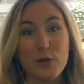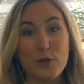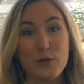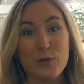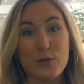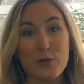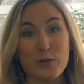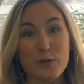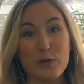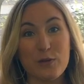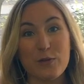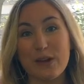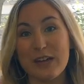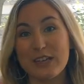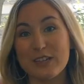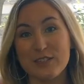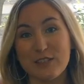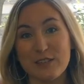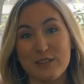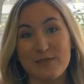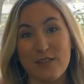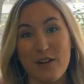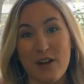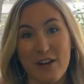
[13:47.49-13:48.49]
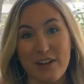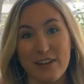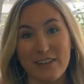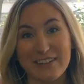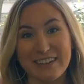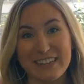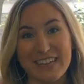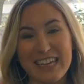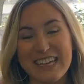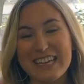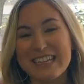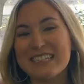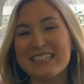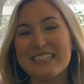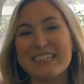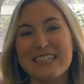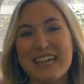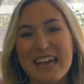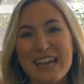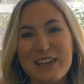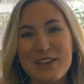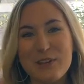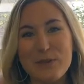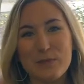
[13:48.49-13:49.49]
through the creation of art.
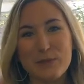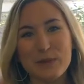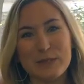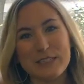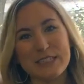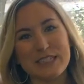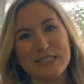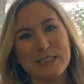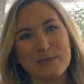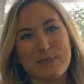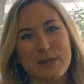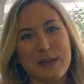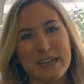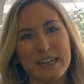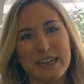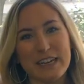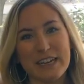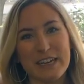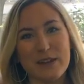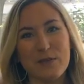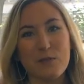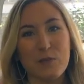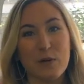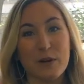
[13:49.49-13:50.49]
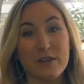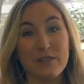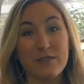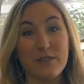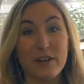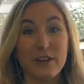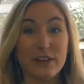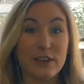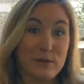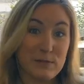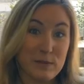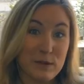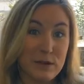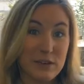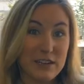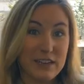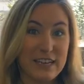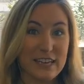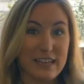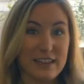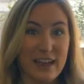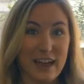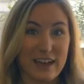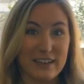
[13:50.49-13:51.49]
Today, you participated in one of our
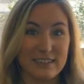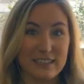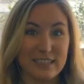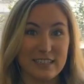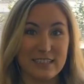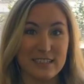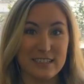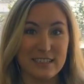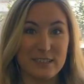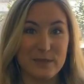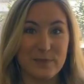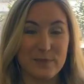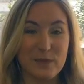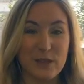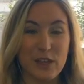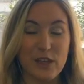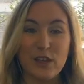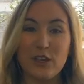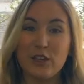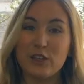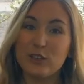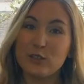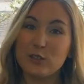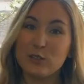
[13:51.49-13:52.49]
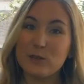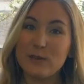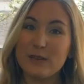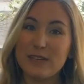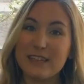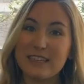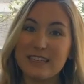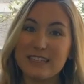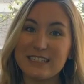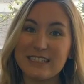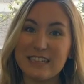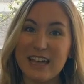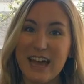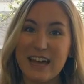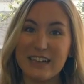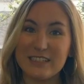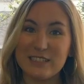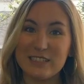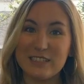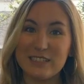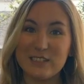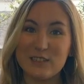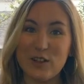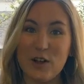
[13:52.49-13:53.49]
community classes. Usually, these
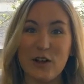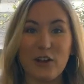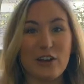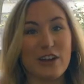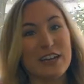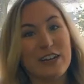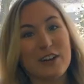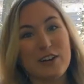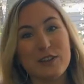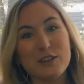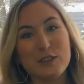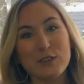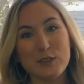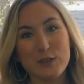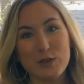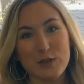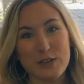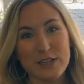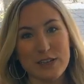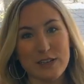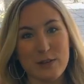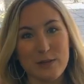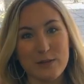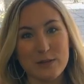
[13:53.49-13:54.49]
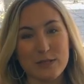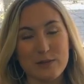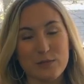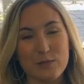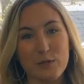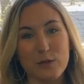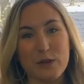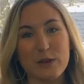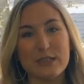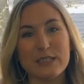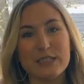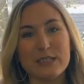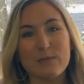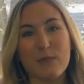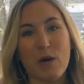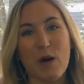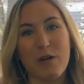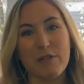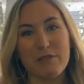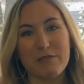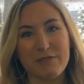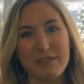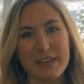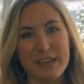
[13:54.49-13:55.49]
classes are in our studios and for a
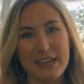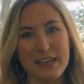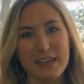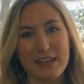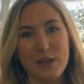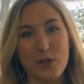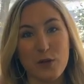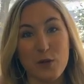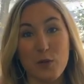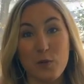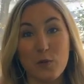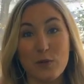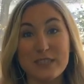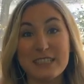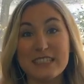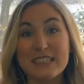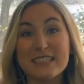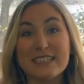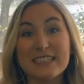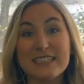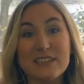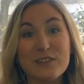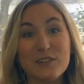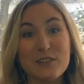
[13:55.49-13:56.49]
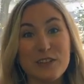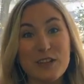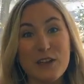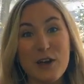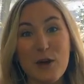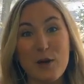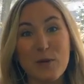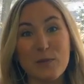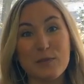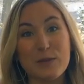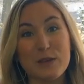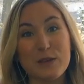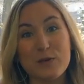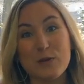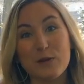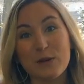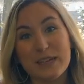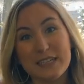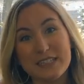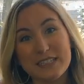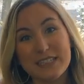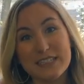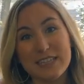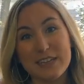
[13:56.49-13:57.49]
small fee. We sincerely hope that you'll
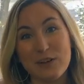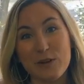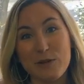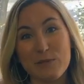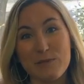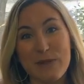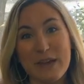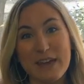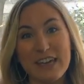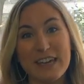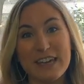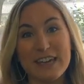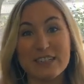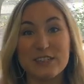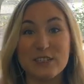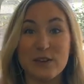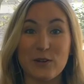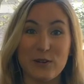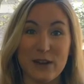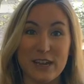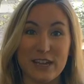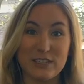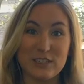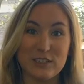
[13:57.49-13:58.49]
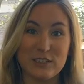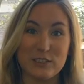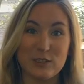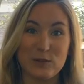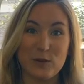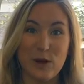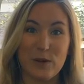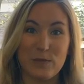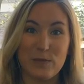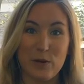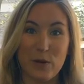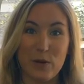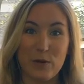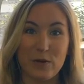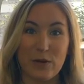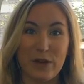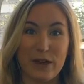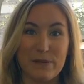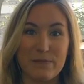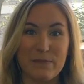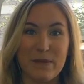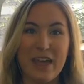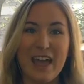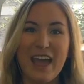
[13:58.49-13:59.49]
consider making a donation to our
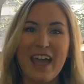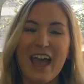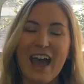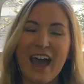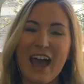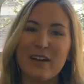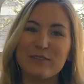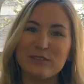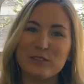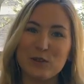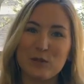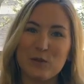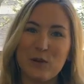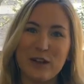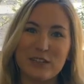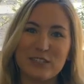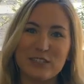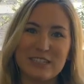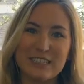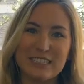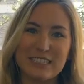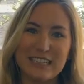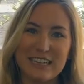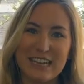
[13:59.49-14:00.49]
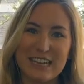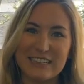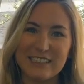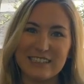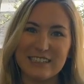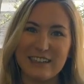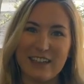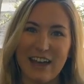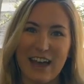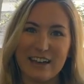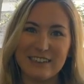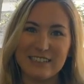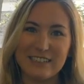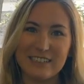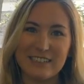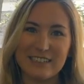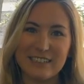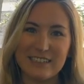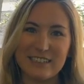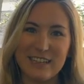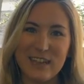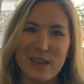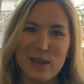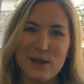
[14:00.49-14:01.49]
program after watching today's
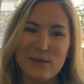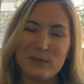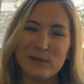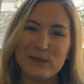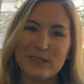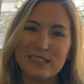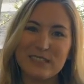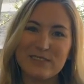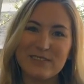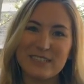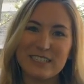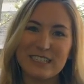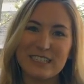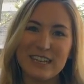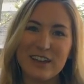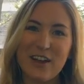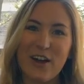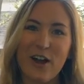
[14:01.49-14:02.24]
classes. Please visit